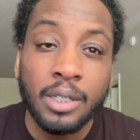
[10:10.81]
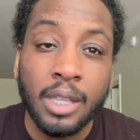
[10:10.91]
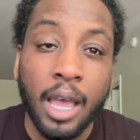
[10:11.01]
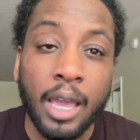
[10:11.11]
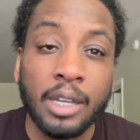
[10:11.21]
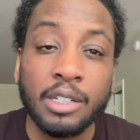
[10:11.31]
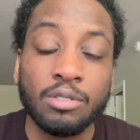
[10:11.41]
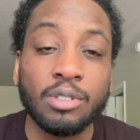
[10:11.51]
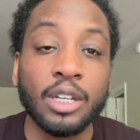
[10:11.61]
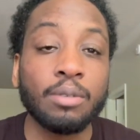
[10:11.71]
like if
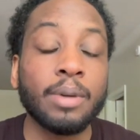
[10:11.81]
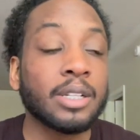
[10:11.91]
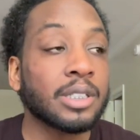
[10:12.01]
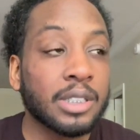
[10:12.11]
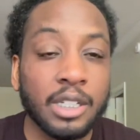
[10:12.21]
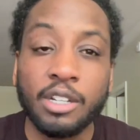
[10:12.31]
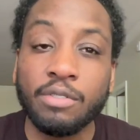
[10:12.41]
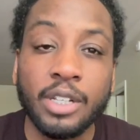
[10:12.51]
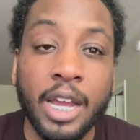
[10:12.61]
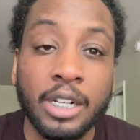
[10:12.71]
you think about the city of
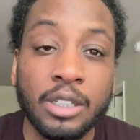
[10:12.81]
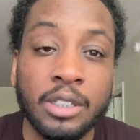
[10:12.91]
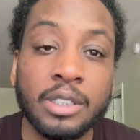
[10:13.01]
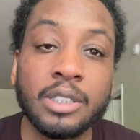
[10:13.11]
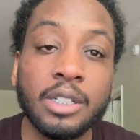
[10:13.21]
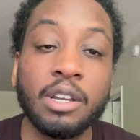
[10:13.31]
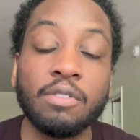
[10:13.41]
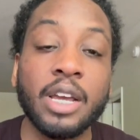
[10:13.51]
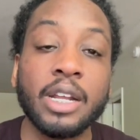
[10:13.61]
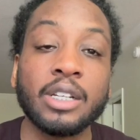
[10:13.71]
Atlanta,
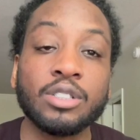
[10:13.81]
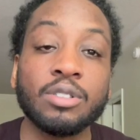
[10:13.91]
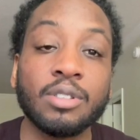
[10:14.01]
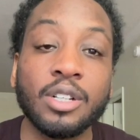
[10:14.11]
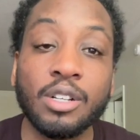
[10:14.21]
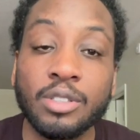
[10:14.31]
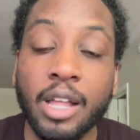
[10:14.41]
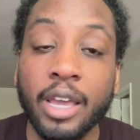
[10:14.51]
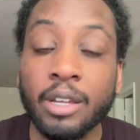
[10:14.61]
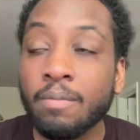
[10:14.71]
has strip clubs
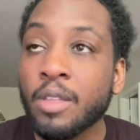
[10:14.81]
like